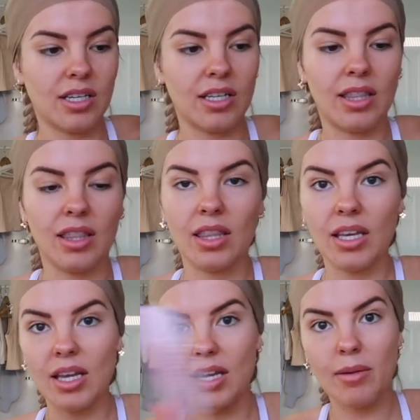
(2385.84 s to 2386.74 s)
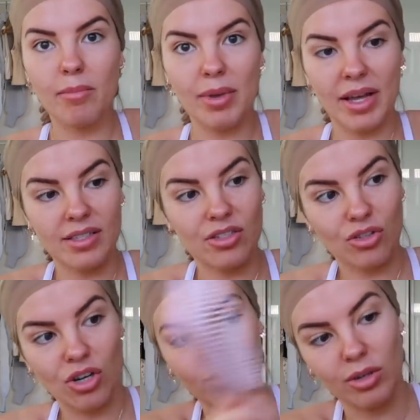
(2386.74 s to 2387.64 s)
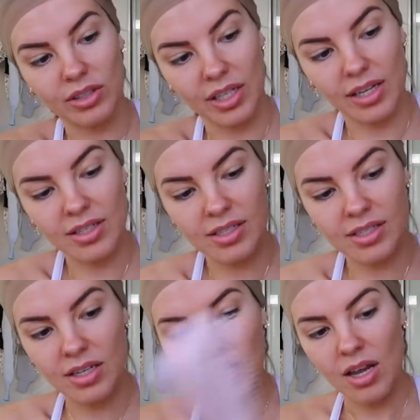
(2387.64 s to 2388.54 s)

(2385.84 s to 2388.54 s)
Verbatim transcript: did the best job on this.